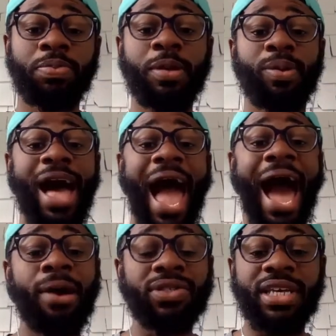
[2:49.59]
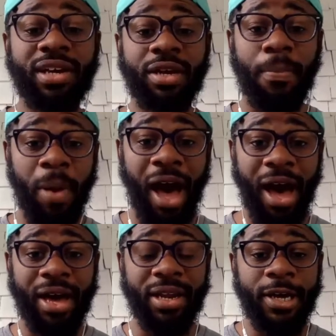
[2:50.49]
people outside of your
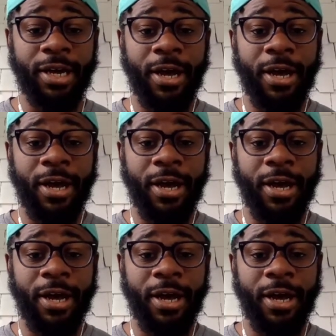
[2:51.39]
pod,